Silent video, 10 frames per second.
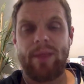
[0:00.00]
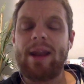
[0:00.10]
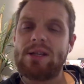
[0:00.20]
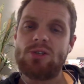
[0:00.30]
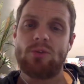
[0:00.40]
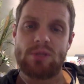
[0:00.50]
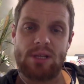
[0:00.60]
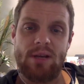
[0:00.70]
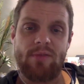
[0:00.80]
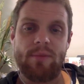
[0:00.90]
and as you'll
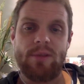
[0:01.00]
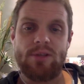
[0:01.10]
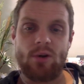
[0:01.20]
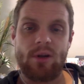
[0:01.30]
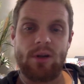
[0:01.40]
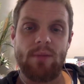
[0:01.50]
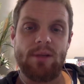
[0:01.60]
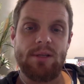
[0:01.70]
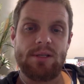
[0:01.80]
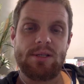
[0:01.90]
see from the
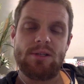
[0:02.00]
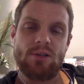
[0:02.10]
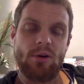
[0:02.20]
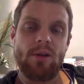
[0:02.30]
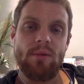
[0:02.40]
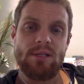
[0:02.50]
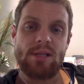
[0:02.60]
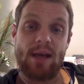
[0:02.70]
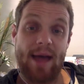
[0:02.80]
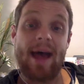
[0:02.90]
documents
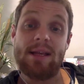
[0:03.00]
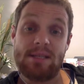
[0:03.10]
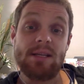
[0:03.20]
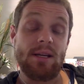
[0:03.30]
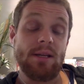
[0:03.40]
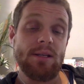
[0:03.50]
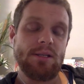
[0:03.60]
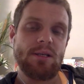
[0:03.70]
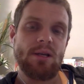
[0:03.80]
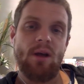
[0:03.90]
are as
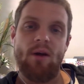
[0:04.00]
is